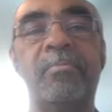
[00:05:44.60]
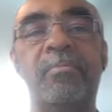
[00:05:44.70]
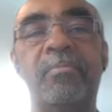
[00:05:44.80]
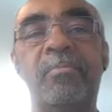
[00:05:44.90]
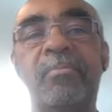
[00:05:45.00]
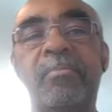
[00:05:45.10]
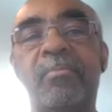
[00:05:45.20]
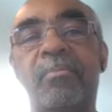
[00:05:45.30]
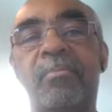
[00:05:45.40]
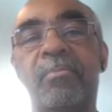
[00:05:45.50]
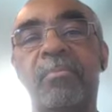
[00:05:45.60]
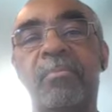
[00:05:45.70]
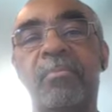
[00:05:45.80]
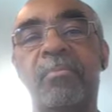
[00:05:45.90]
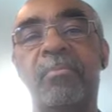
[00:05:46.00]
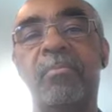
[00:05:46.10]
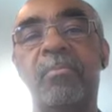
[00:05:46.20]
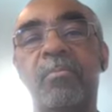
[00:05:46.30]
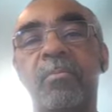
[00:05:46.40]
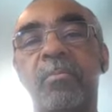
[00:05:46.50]

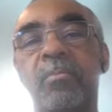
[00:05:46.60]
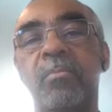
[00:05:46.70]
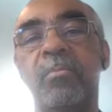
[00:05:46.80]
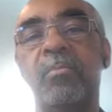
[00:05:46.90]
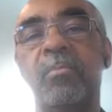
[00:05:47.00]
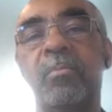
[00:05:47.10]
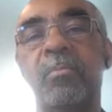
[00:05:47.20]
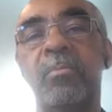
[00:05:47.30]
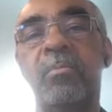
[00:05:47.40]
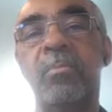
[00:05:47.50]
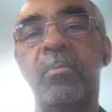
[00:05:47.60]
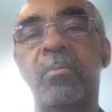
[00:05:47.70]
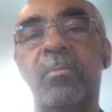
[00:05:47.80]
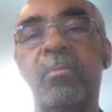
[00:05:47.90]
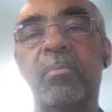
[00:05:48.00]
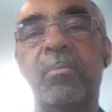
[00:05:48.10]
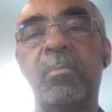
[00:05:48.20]
(silent)